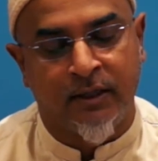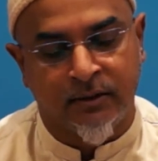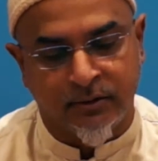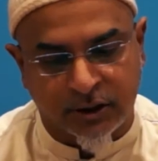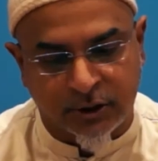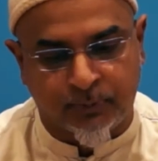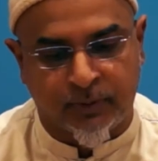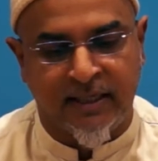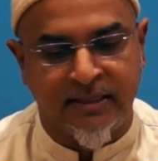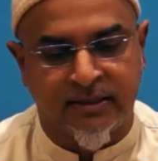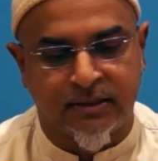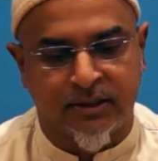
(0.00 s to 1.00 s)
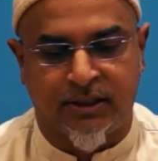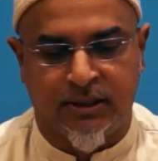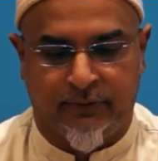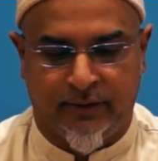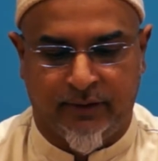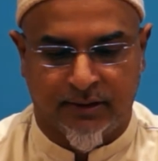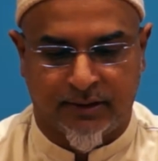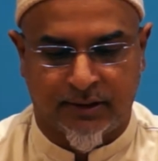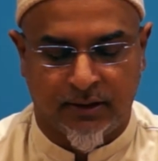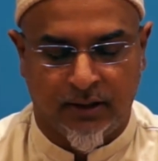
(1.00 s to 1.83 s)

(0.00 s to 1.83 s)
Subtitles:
displaced Syrians,